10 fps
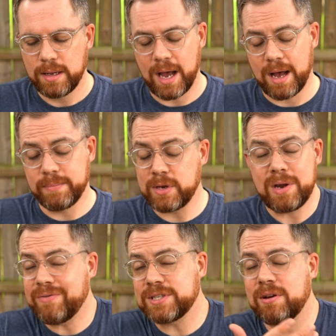Um, you
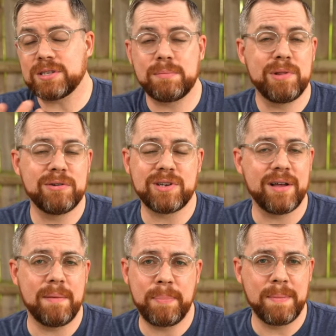even saw some of those
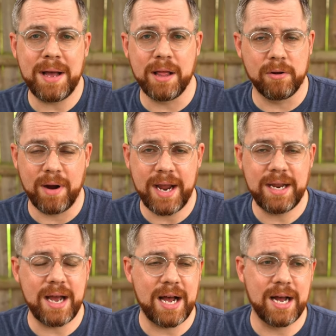on the Pomelo,
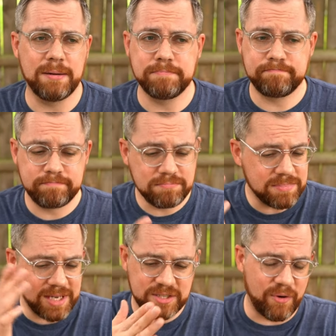right? Um,
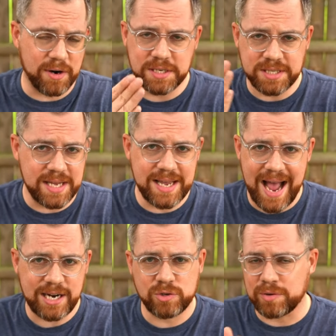as far as the
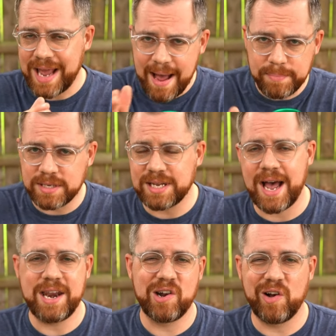actual gap
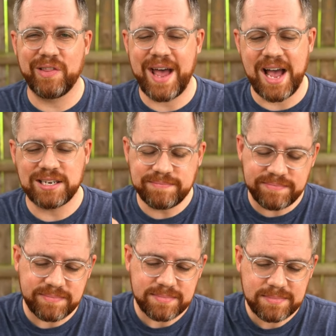design and all that.
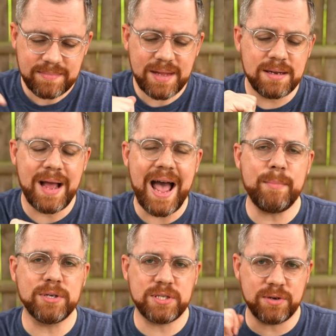
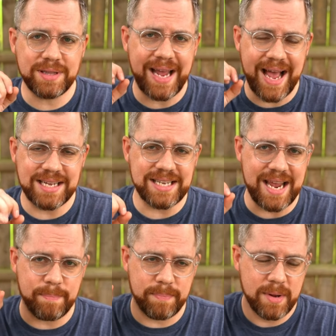Atmos certainly has
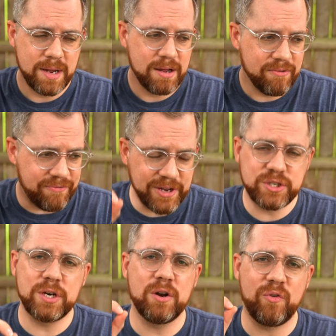a
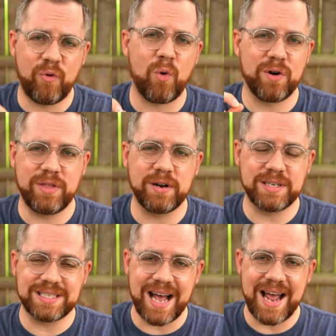vision for their
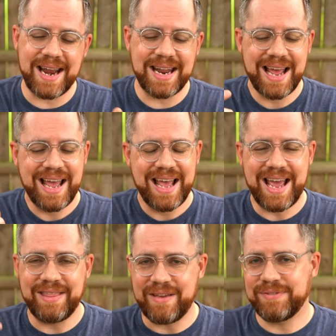design
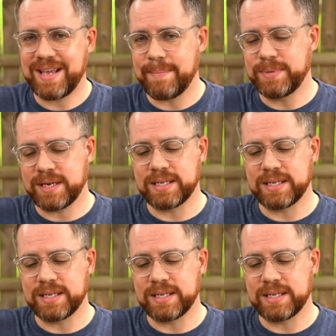and they've kept it